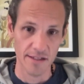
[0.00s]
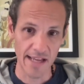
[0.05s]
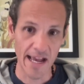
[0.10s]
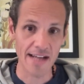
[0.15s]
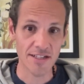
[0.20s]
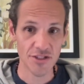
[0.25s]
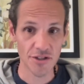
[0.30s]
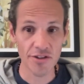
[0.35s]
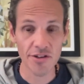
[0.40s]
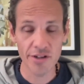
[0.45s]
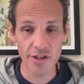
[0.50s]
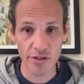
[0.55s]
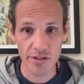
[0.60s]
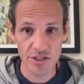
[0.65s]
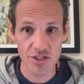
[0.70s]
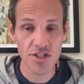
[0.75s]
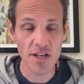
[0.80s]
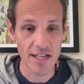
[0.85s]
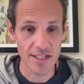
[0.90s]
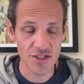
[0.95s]
Yeah, so they're known
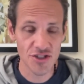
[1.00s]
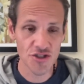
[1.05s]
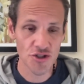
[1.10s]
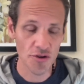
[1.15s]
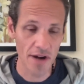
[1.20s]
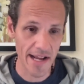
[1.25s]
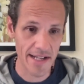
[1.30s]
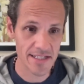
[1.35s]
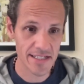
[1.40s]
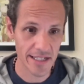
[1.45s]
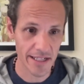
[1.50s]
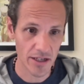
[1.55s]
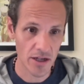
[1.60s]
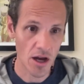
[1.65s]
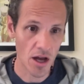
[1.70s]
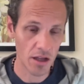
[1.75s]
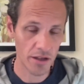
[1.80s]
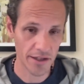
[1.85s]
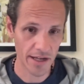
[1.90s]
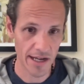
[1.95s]
as transient
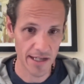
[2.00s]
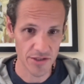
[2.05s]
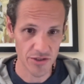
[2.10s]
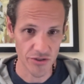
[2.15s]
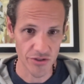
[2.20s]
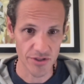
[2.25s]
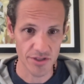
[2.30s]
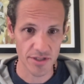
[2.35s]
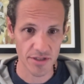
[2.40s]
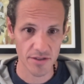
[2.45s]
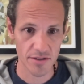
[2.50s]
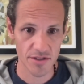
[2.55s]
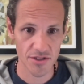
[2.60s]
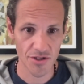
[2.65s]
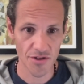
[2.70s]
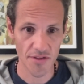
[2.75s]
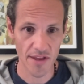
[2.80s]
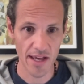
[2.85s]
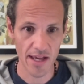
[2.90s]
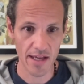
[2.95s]
colonizers.
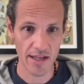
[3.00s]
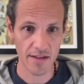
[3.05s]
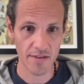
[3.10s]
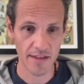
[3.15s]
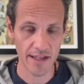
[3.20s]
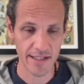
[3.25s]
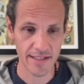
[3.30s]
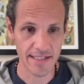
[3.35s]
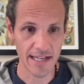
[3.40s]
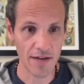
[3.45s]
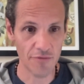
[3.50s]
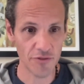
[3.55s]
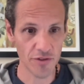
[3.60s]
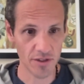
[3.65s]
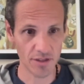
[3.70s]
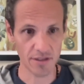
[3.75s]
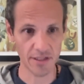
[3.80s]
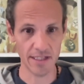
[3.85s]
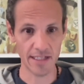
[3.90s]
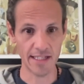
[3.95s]
So they
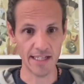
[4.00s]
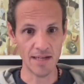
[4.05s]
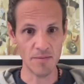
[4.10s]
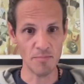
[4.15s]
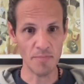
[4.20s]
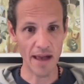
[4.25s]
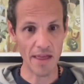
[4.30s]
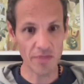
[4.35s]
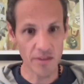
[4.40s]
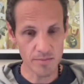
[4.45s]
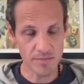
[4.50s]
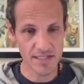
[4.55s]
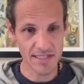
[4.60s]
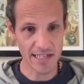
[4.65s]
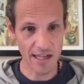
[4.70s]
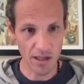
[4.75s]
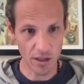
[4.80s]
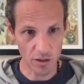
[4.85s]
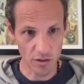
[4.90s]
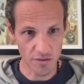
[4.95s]
definitely embed
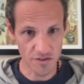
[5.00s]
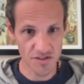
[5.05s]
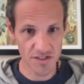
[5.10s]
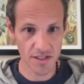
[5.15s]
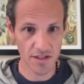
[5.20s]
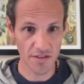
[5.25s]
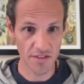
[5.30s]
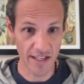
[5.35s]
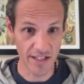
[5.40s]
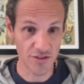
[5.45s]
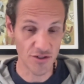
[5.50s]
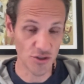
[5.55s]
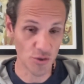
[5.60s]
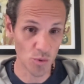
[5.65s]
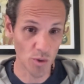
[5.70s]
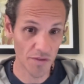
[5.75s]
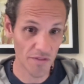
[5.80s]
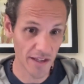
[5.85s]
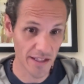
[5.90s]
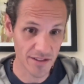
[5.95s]
themselves. They do
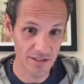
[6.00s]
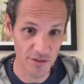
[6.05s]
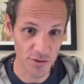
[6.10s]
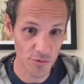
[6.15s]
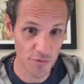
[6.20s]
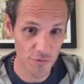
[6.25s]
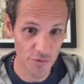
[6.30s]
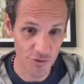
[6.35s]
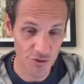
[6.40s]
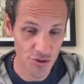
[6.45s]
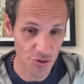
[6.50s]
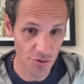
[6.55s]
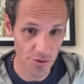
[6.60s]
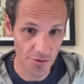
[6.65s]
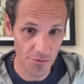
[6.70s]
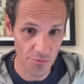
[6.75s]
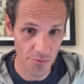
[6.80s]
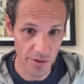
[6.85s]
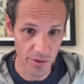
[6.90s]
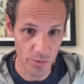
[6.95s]
what they do for 2 to
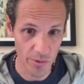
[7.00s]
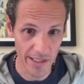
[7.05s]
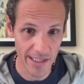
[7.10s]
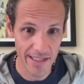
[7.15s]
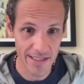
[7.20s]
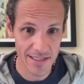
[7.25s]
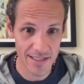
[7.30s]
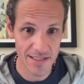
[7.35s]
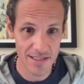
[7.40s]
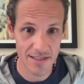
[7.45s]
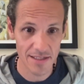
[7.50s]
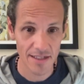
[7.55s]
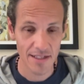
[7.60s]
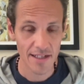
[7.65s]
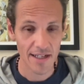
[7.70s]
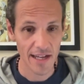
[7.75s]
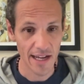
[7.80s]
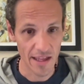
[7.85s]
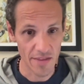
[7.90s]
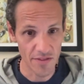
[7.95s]
3 weeks,
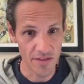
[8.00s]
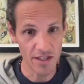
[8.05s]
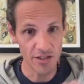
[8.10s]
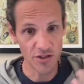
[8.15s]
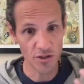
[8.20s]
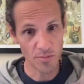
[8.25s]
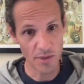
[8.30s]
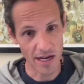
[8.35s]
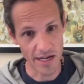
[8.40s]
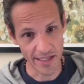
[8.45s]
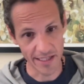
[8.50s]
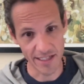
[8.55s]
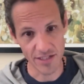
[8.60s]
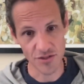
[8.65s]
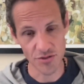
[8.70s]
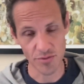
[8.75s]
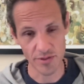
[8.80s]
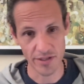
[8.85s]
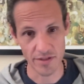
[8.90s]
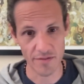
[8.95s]
and then your body
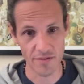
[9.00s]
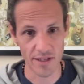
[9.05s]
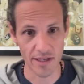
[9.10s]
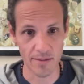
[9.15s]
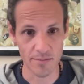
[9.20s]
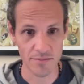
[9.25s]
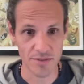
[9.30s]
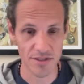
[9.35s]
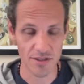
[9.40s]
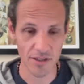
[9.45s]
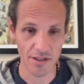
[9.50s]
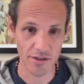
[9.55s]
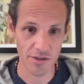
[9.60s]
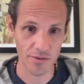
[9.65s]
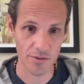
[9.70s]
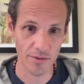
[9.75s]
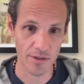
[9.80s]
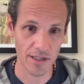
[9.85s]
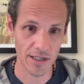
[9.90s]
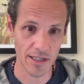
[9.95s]
gets rid of them.
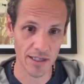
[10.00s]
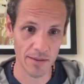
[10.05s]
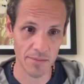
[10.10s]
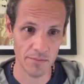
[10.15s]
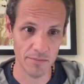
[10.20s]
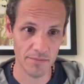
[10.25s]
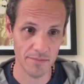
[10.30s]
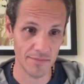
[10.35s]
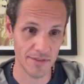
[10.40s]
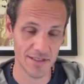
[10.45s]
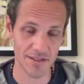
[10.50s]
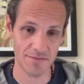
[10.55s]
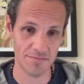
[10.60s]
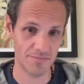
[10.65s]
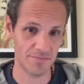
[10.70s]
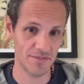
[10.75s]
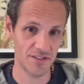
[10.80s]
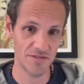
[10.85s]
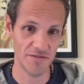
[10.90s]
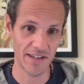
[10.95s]
So it's
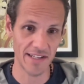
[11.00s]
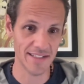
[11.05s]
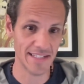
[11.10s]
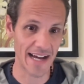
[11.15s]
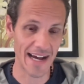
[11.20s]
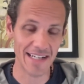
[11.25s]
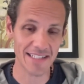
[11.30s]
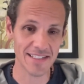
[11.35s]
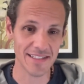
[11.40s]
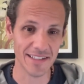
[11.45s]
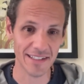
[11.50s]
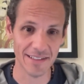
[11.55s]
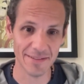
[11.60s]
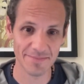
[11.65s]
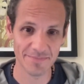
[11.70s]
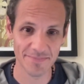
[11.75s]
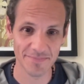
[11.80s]
fantastic.